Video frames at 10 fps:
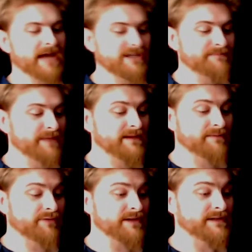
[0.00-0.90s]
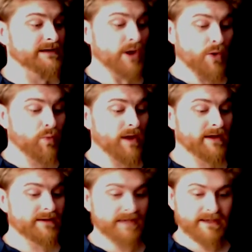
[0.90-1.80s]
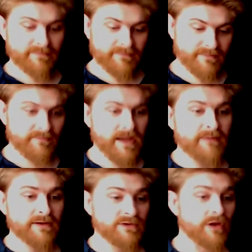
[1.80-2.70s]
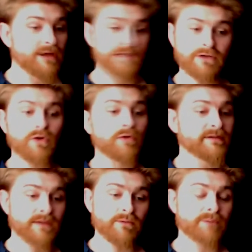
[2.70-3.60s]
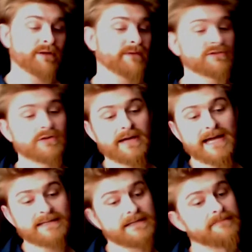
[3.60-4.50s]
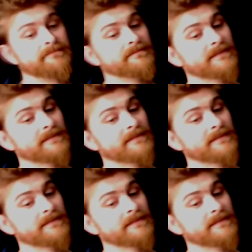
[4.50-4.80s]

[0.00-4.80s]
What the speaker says: he actually in the prison maybe it's a longer thing where Private Shark has him